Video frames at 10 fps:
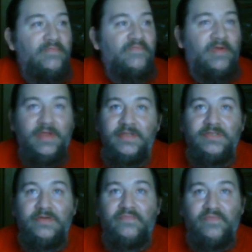It
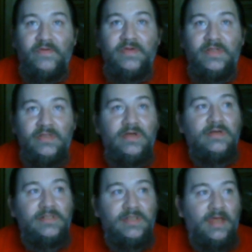took Furry a
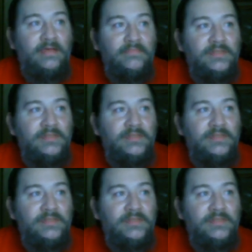long time